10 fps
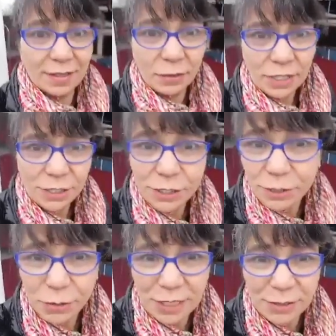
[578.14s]
What is
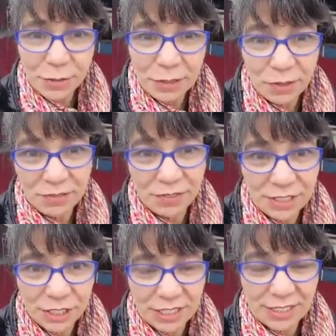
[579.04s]
your 2021
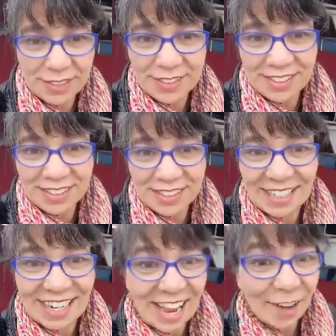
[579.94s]
vision?
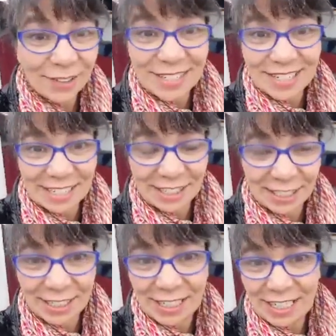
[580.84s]
And how is that going to
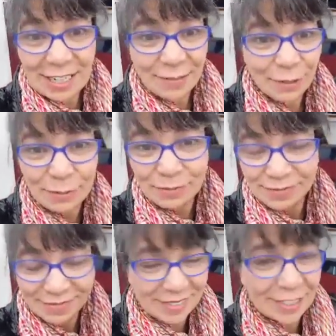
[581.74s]
look from
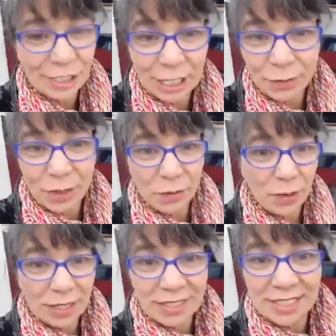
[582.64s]
January
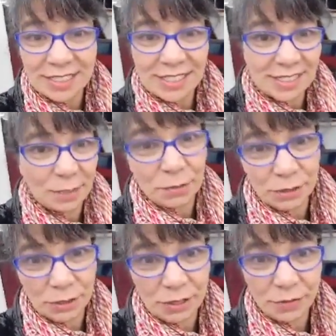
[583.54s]
1 till December
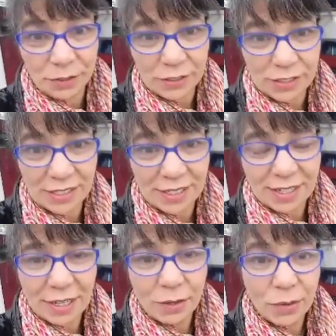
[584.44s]
31st?
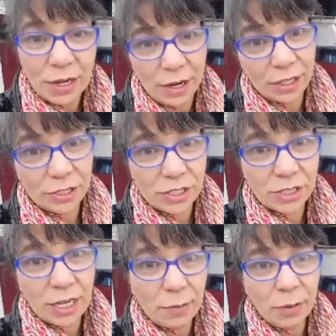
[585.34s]
We are
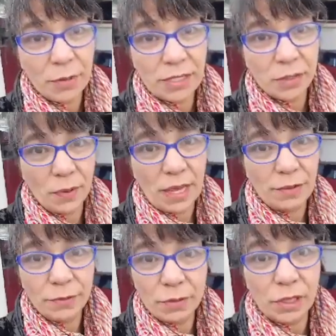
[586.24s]
just a couple weeks
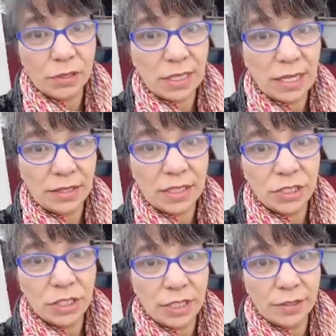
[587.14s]
away from closing out
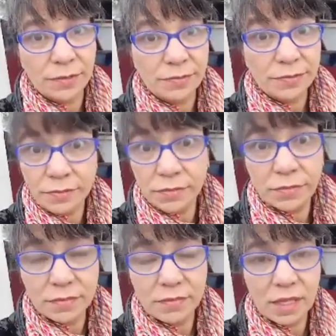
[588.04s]
this year.
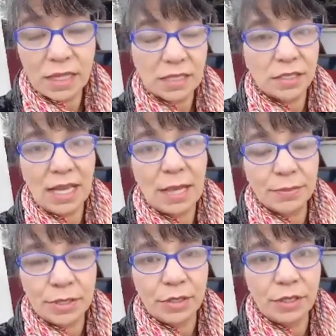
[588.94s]
That's
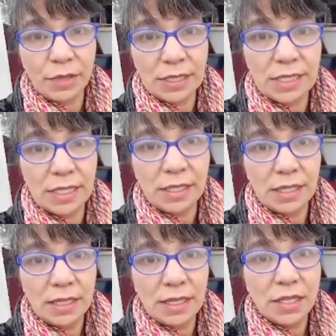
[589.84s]
absolutely crazy.
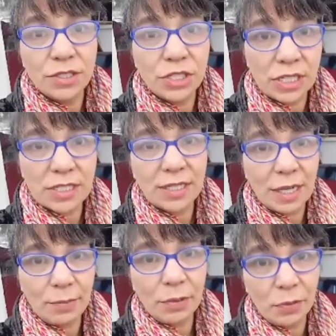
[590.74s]
Just a
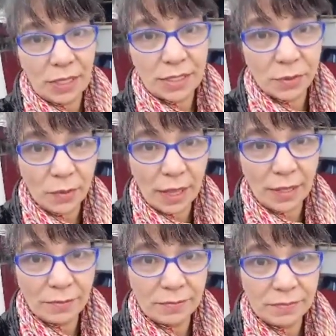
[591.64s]
couple weeks away.